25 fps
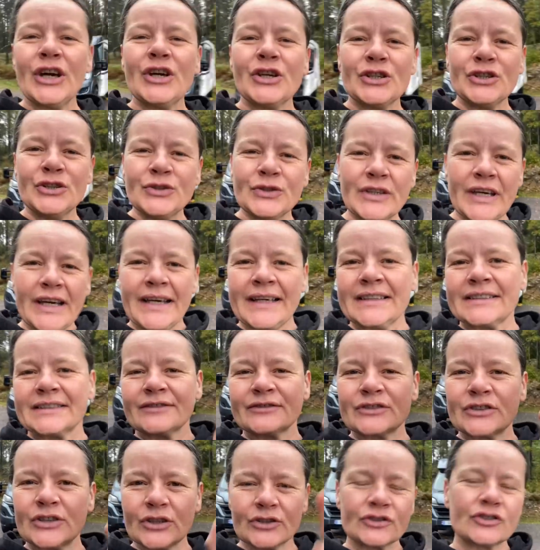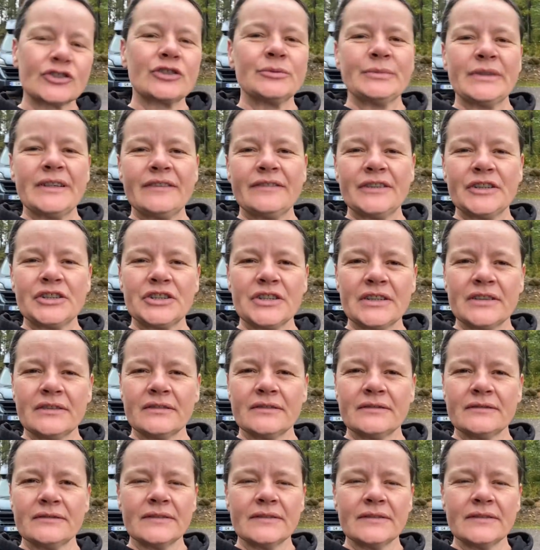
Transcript: You guys have got to come here fishing.